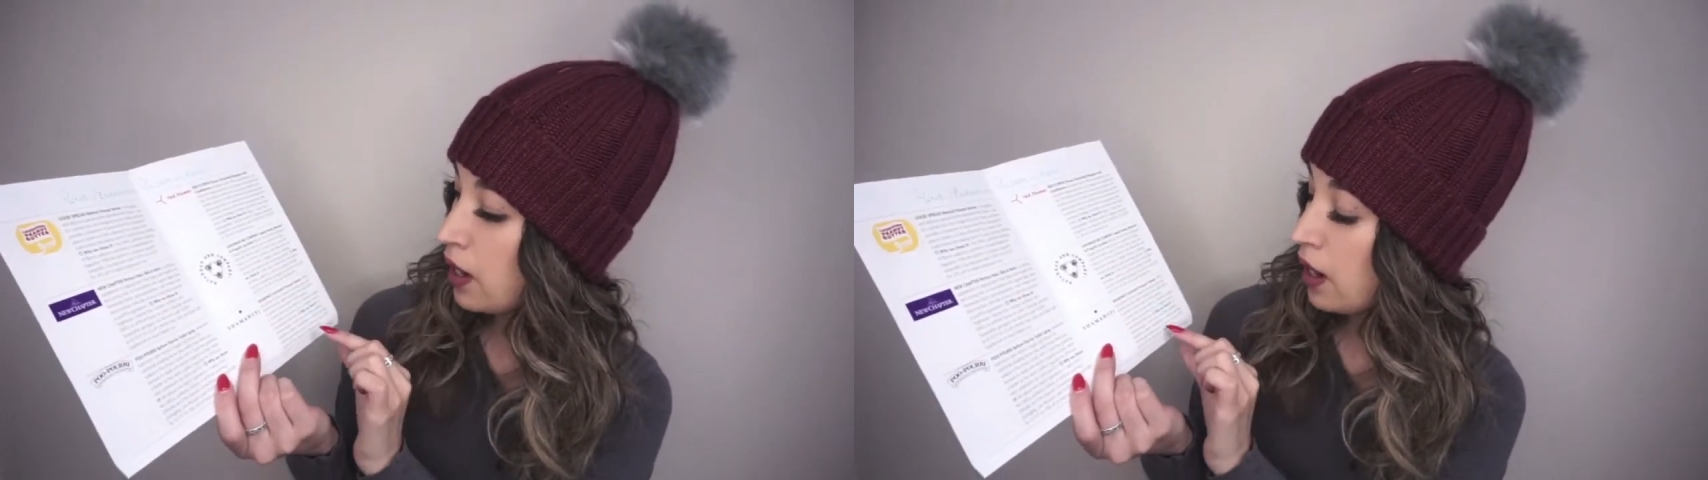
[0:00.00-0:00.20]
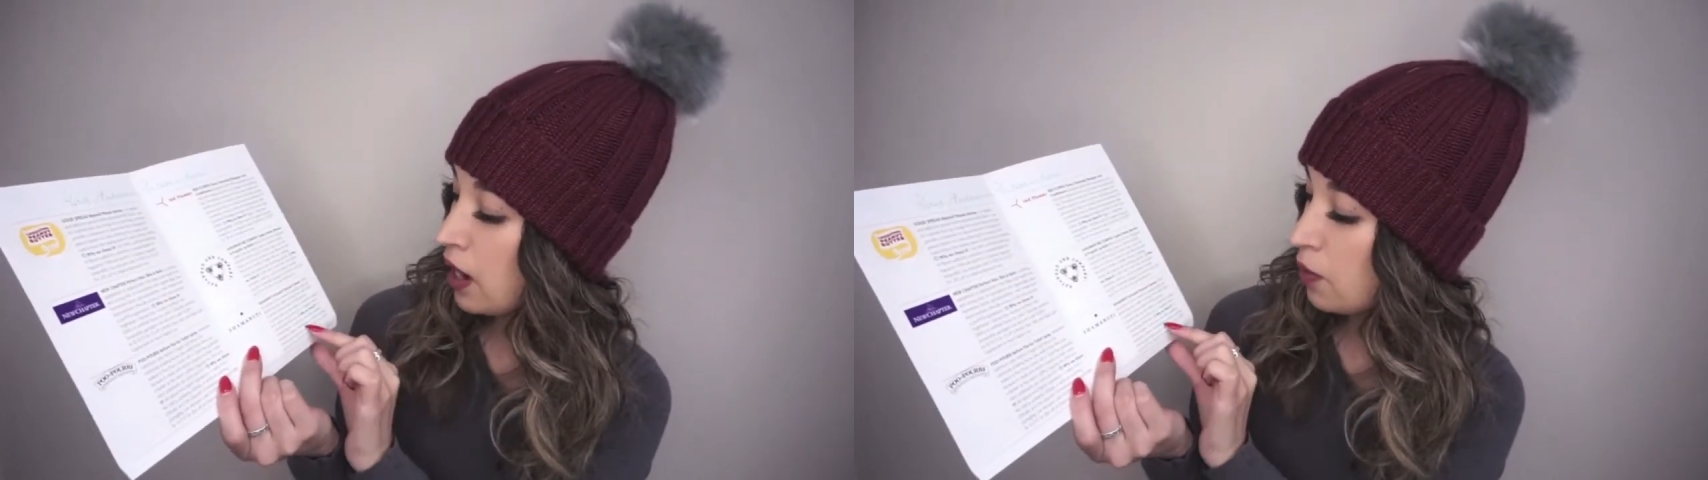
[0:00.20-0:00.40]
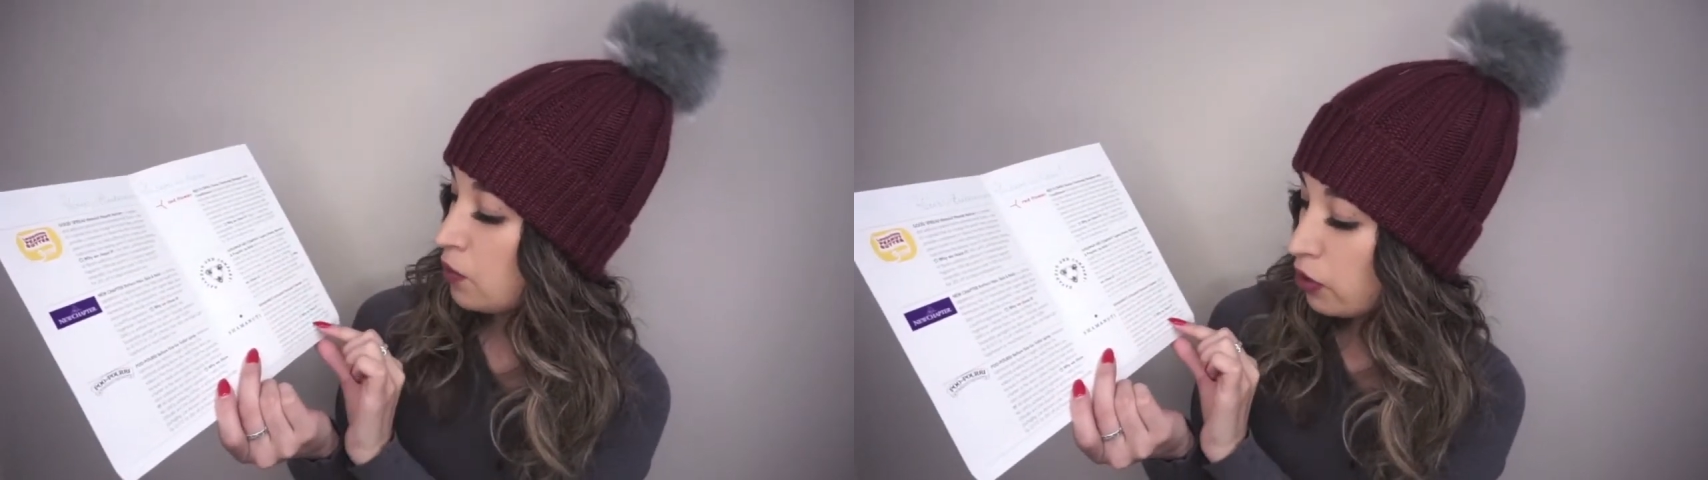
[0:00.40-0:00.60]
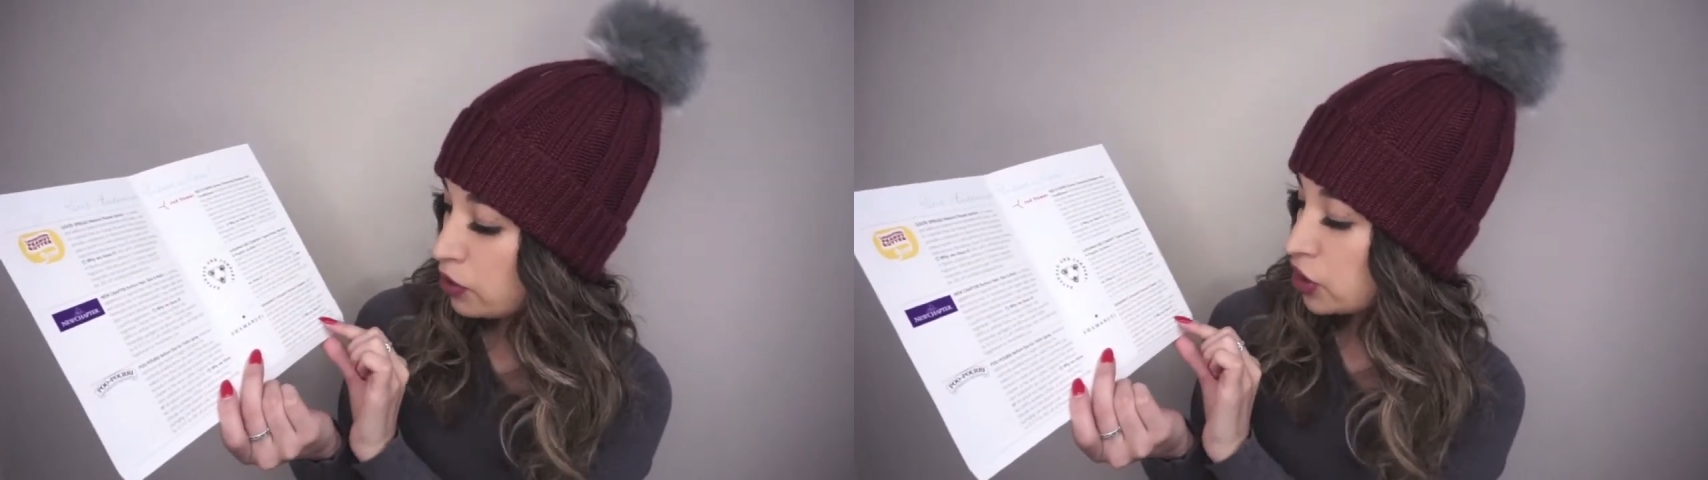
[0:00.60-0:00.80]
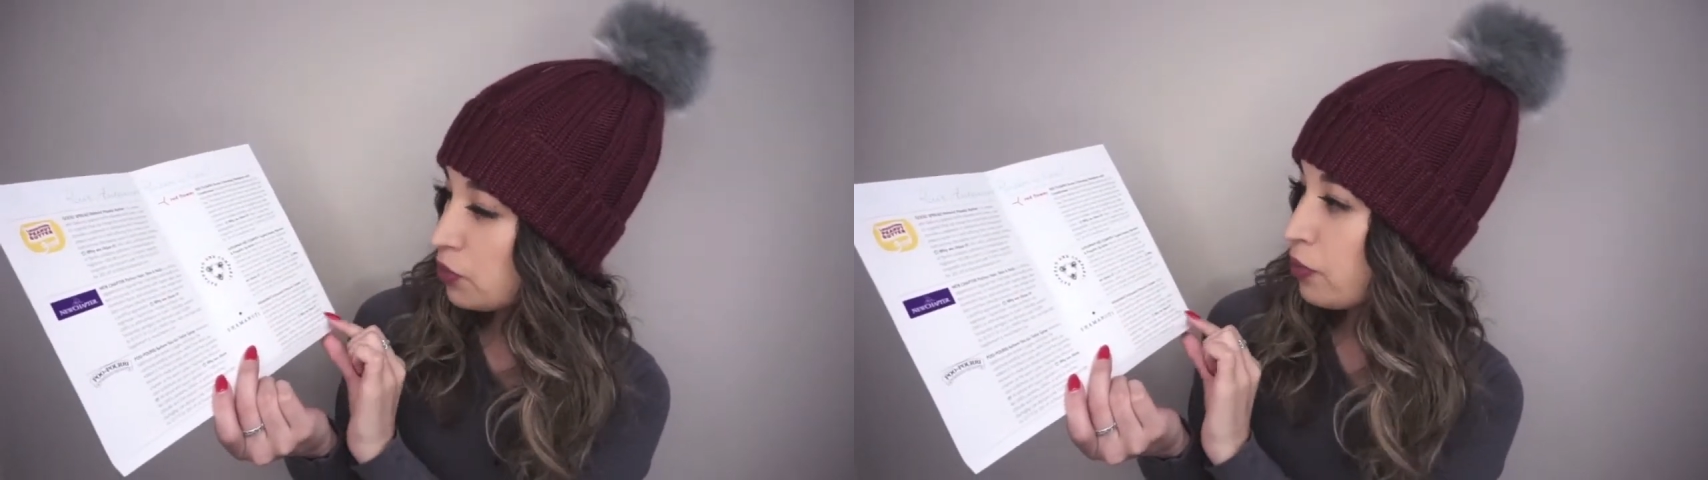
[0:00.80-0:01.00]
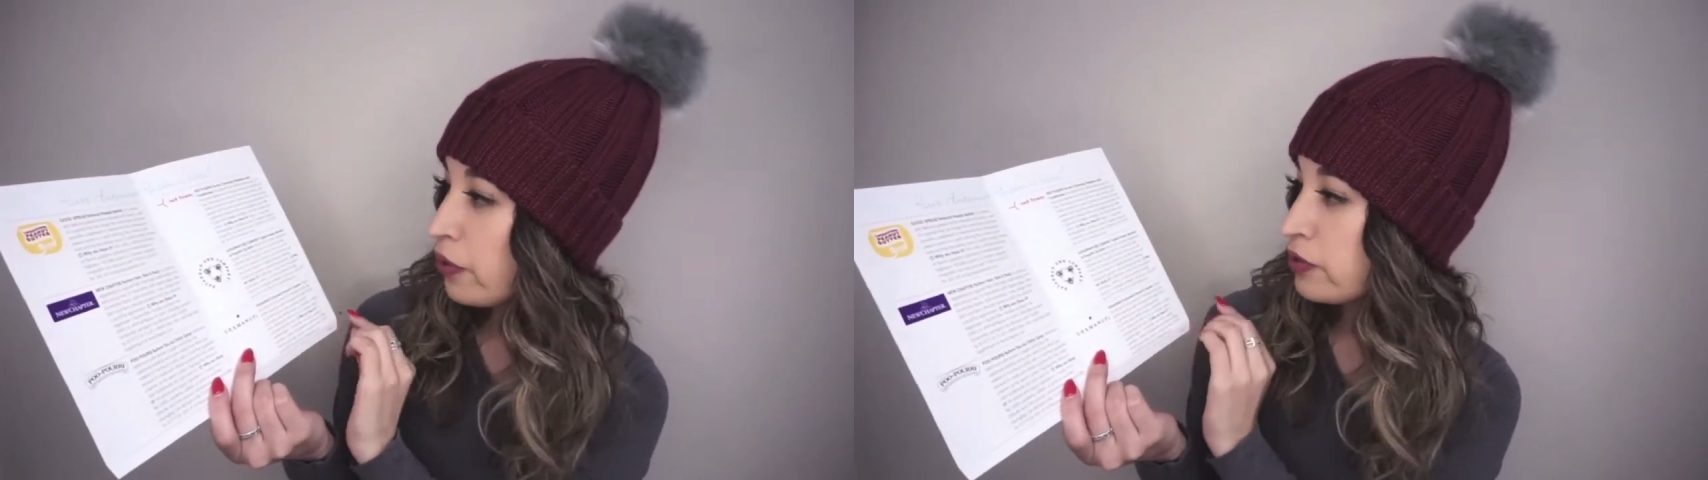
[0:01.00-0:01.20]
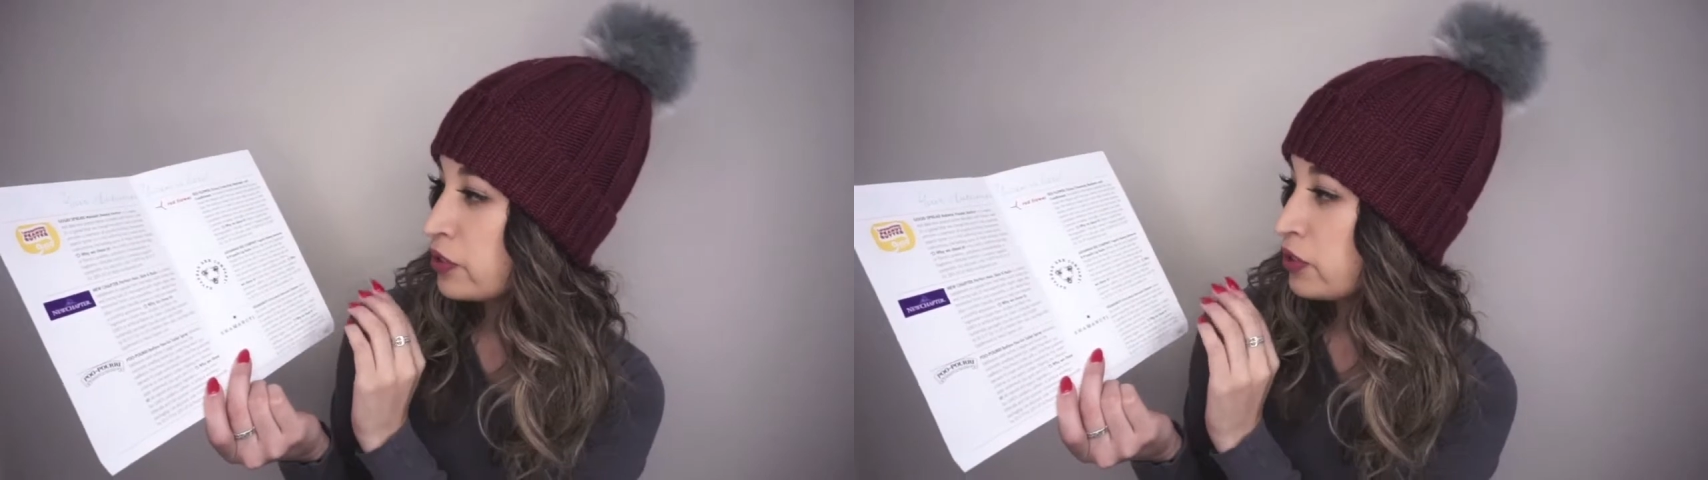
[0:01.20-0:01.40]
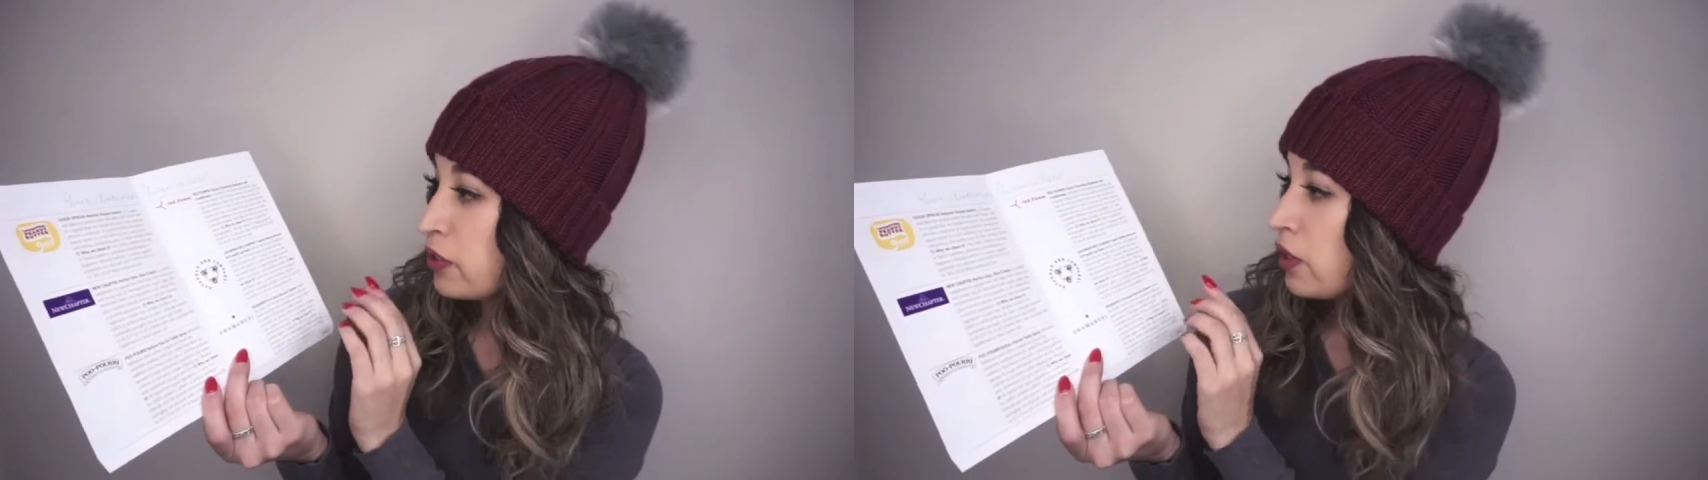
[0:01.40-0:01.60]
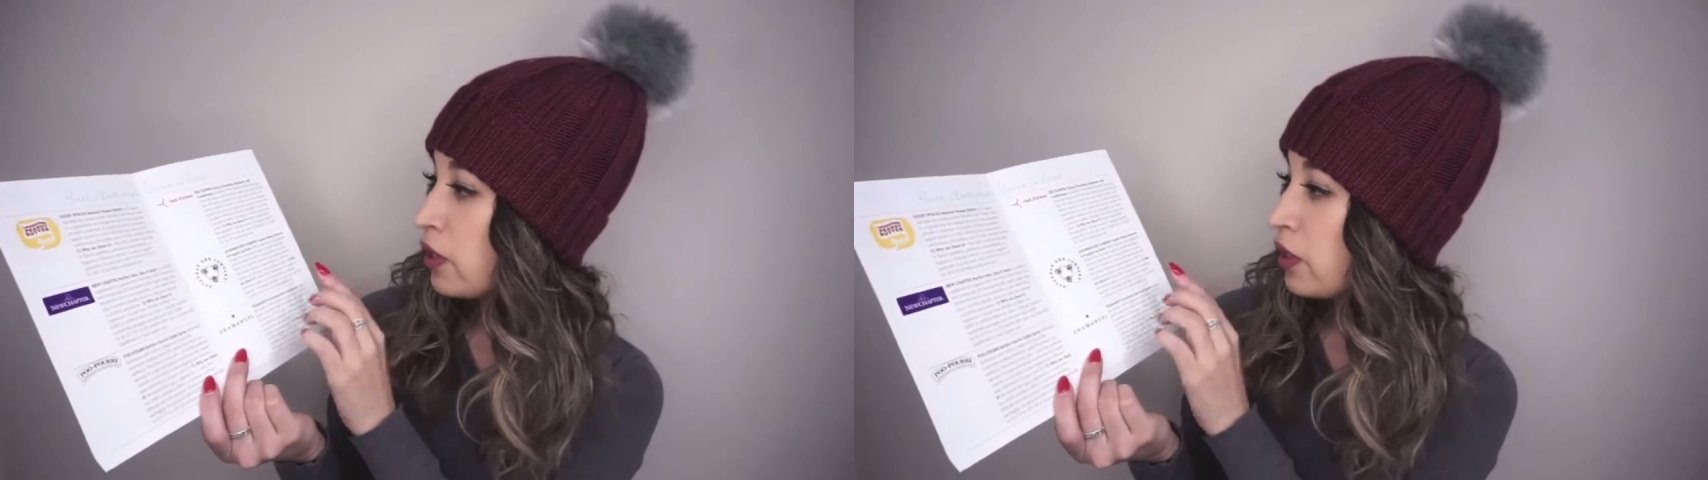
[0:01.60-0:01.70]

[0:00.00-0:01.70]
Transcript: no GMOs,